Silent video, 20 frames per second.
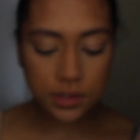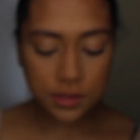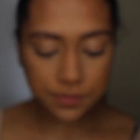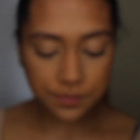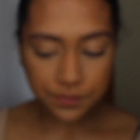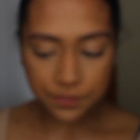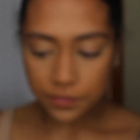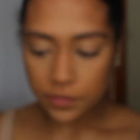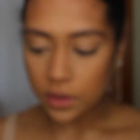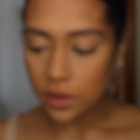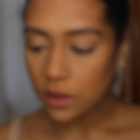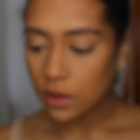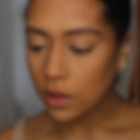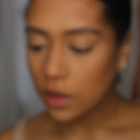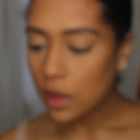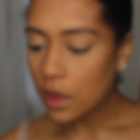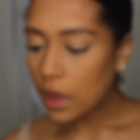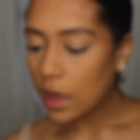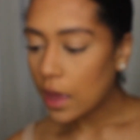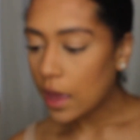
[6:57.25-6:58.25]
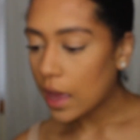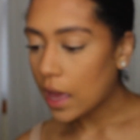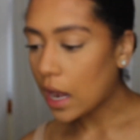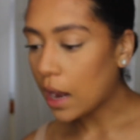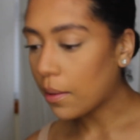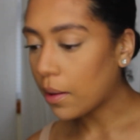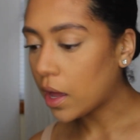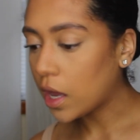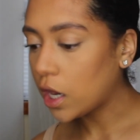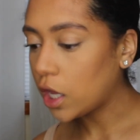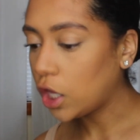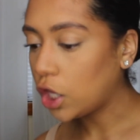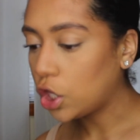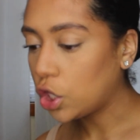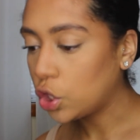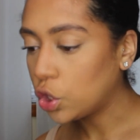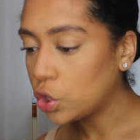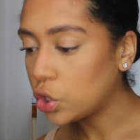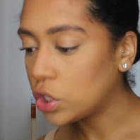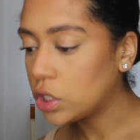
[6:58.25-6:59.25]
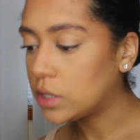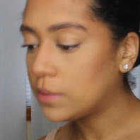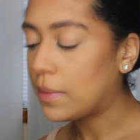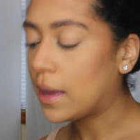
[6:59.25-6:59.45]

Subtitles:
is. And I'm going to use